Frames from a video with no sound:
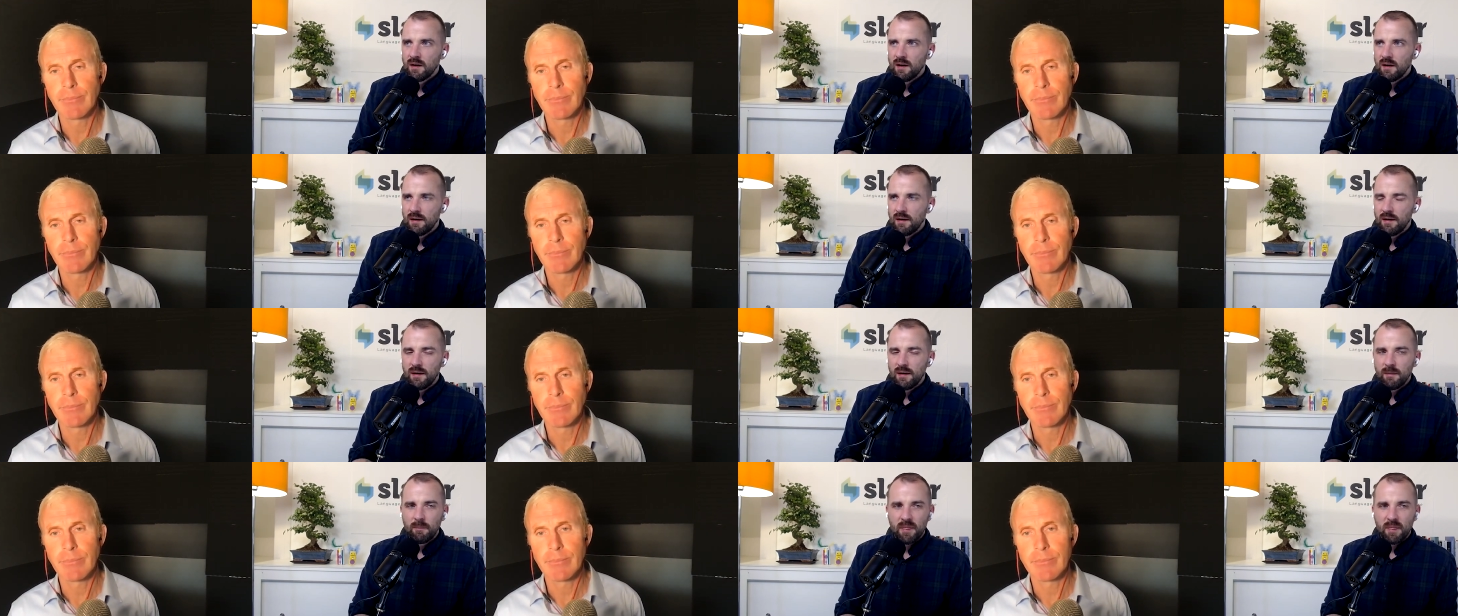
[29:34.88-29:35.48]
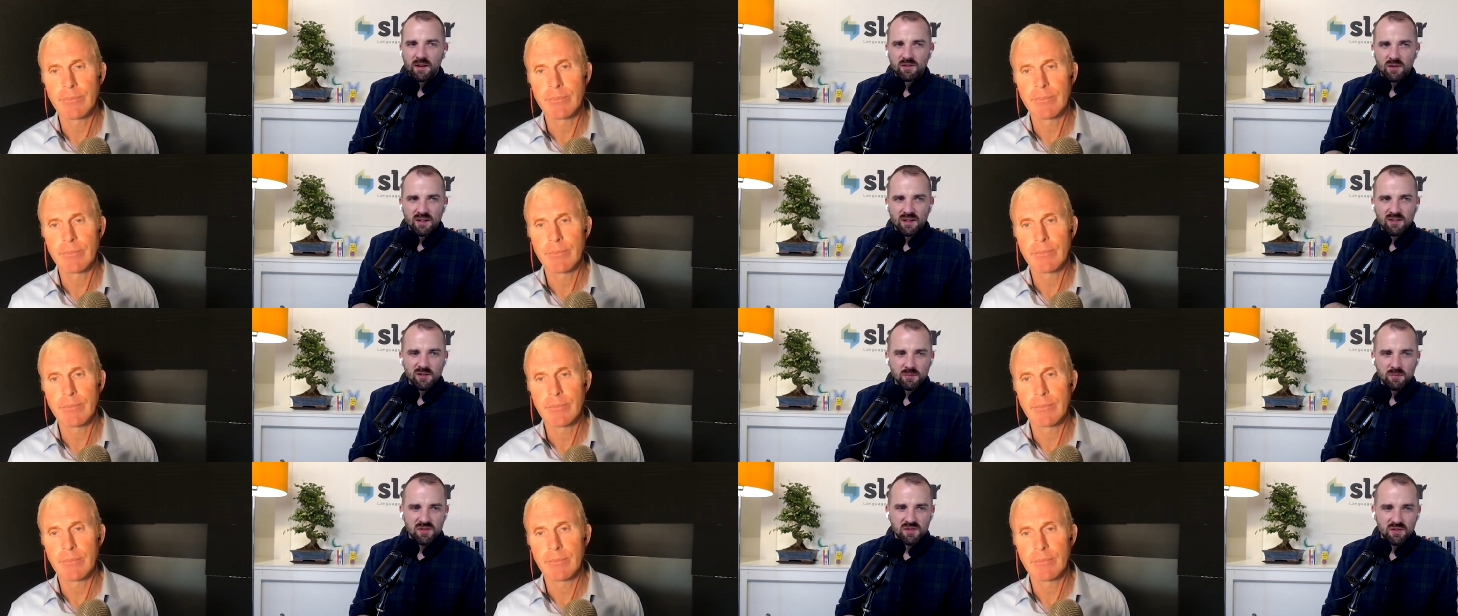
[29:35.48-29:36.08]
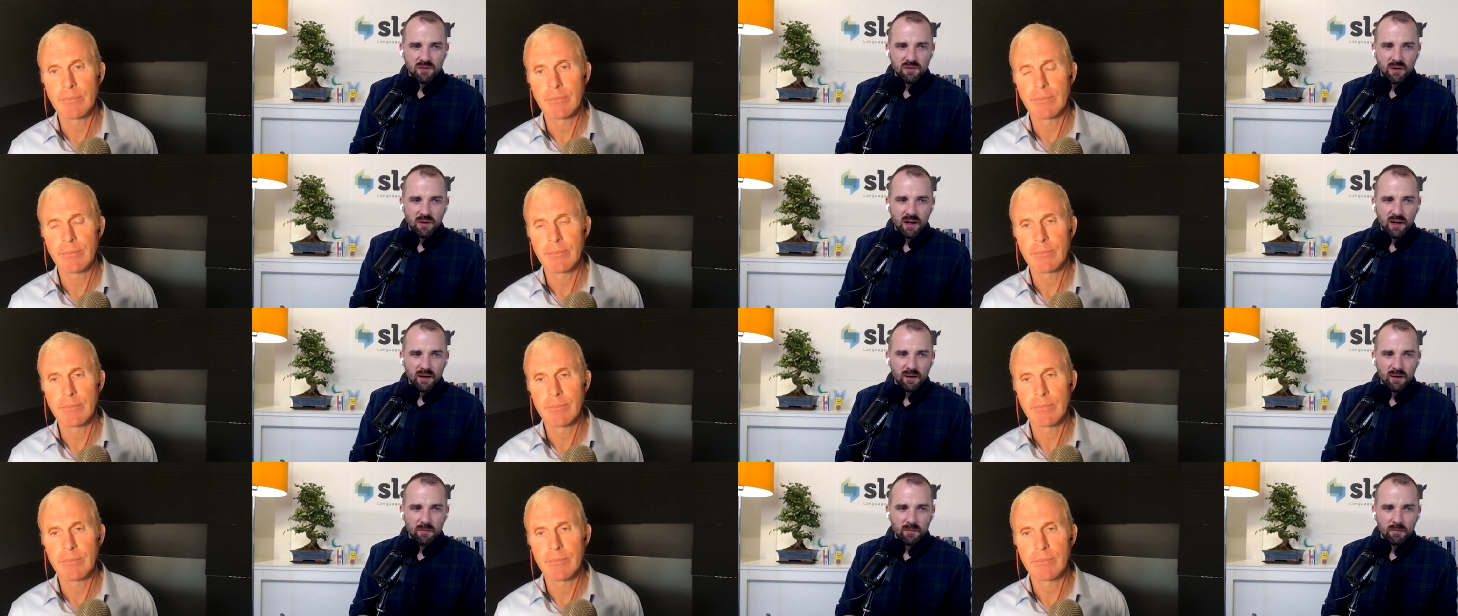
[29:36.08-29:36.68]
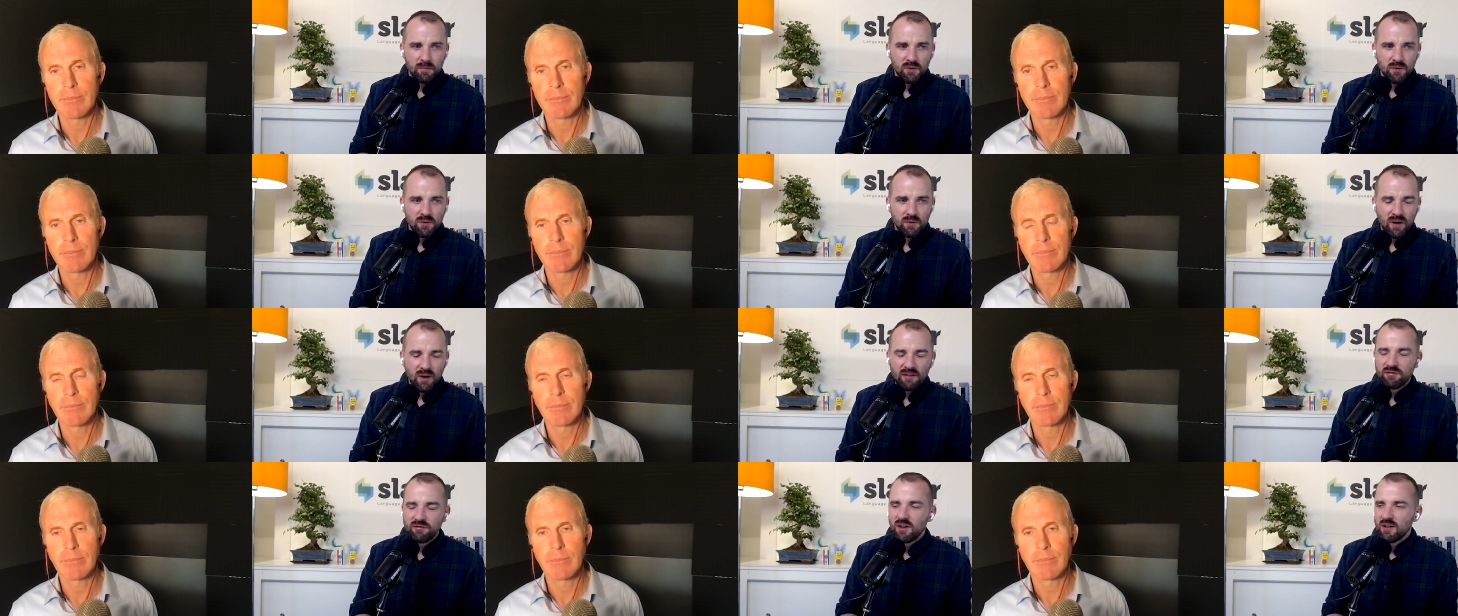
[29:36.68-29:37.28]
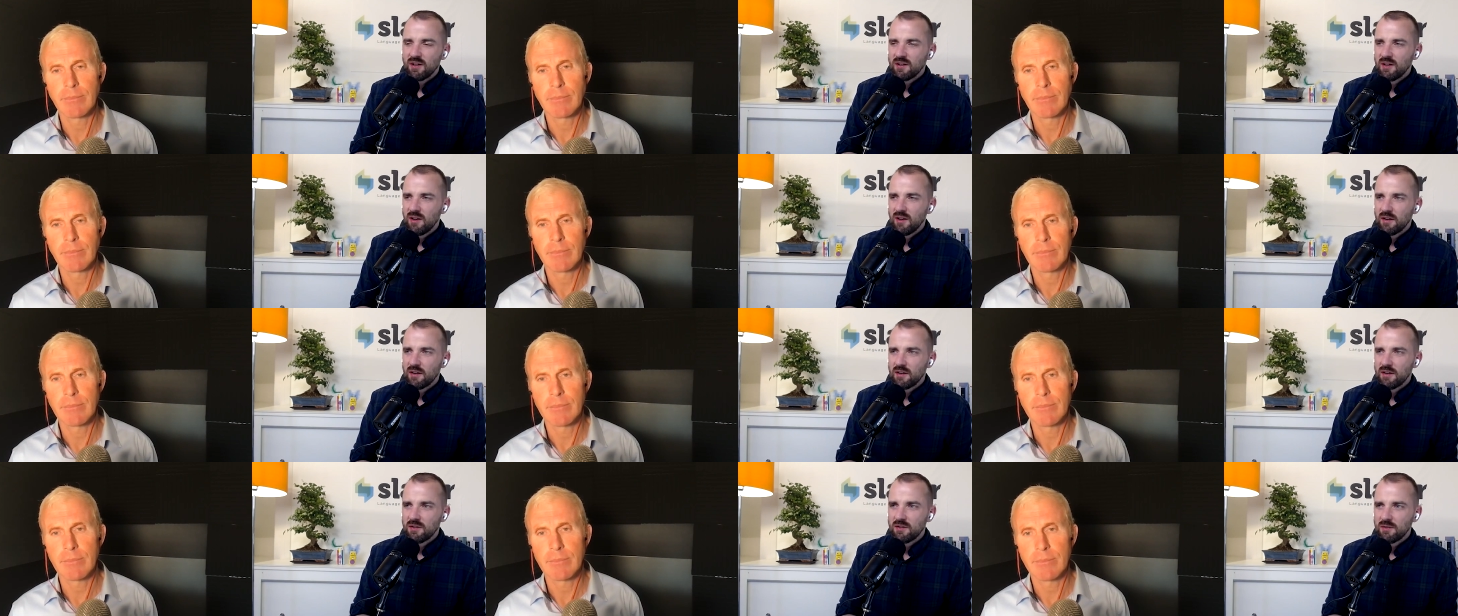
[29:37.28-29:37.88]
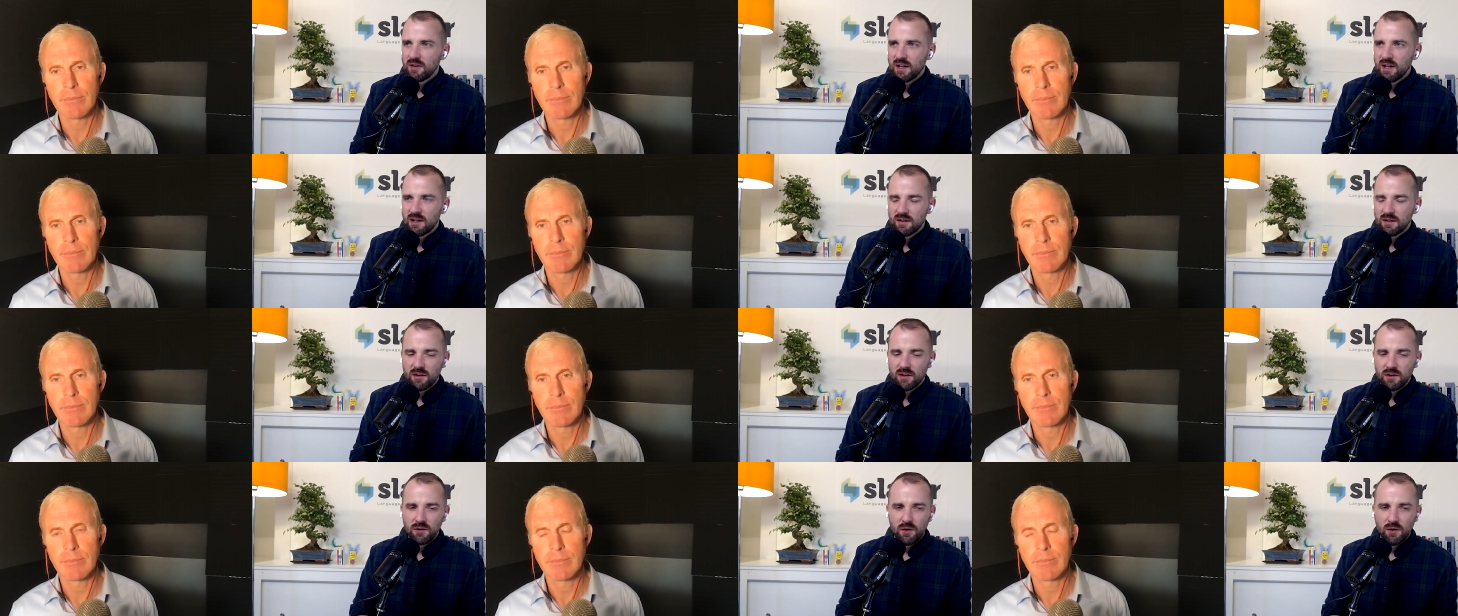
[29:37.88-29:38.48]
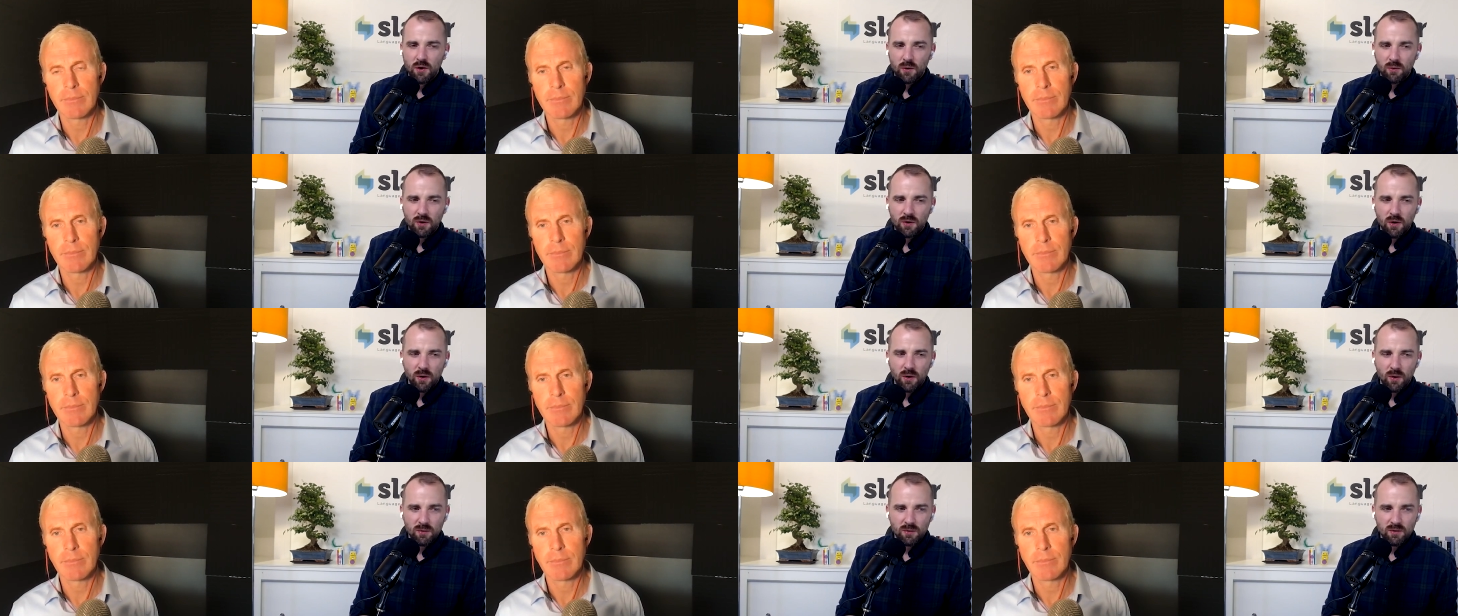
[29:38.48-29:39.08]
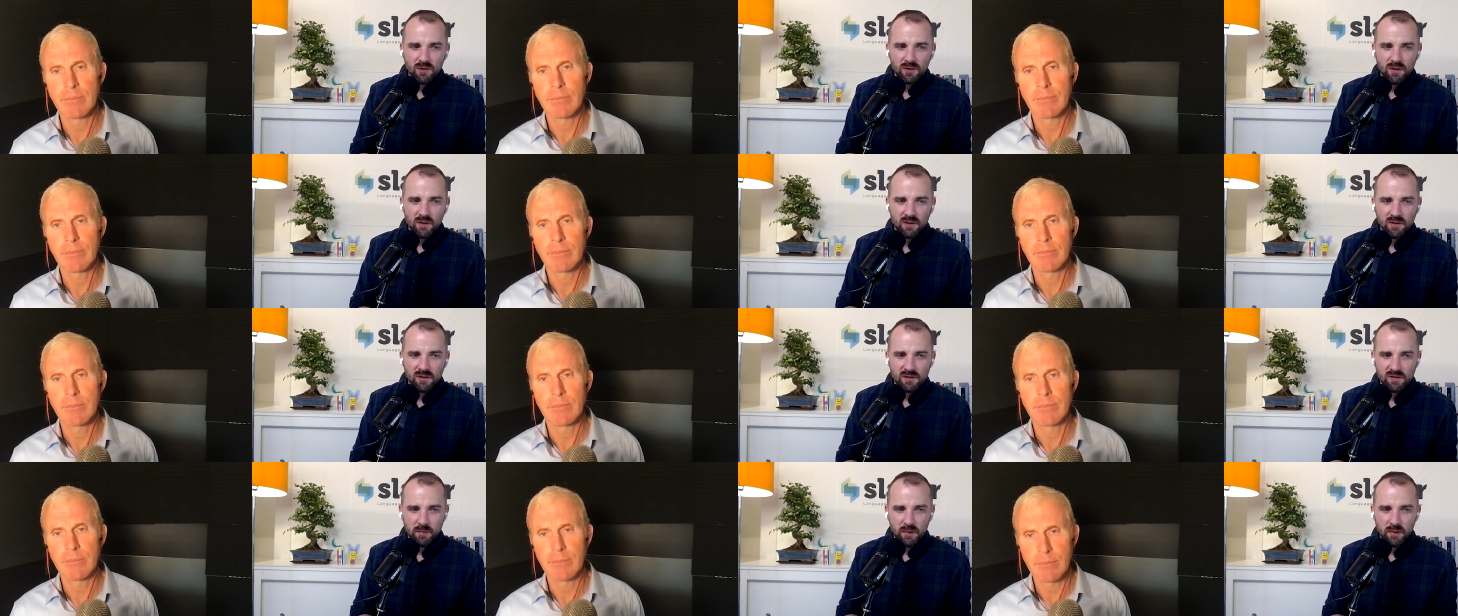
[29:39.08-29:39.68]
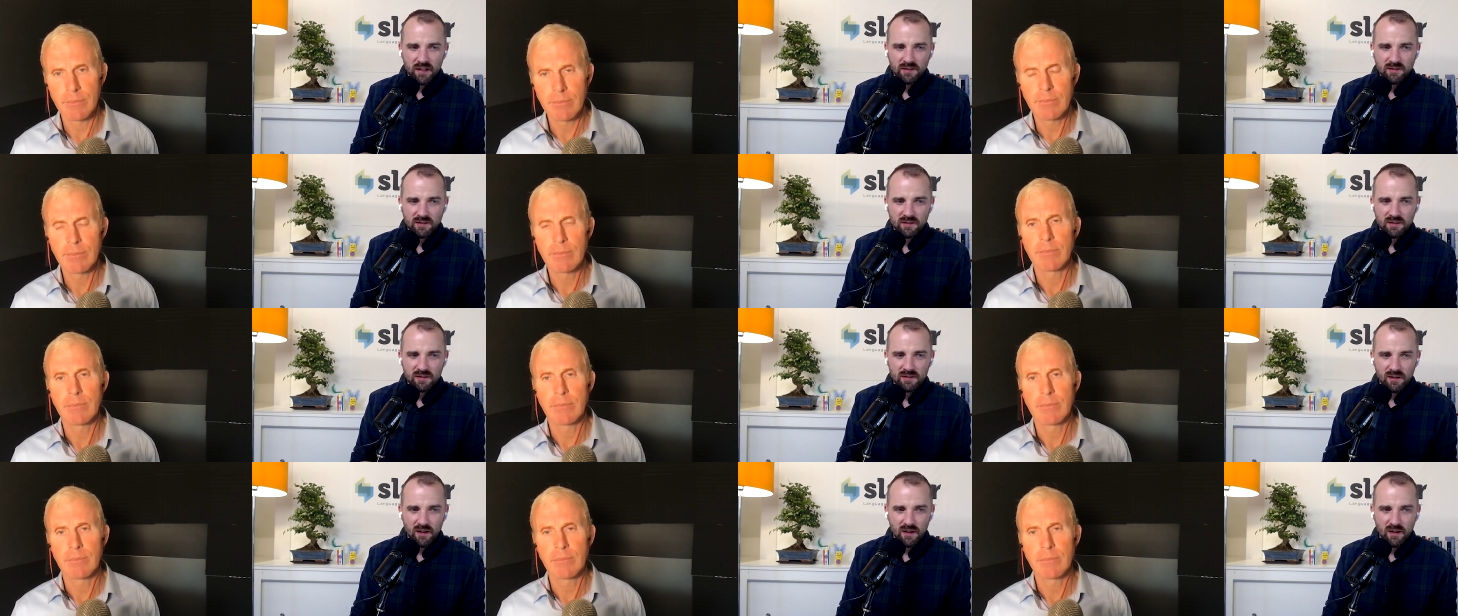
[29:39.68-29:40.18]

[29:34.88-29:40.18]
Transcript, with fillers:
Speaker 1: Um, so I subscribe to, I've gotten a lot into kind of the no code space,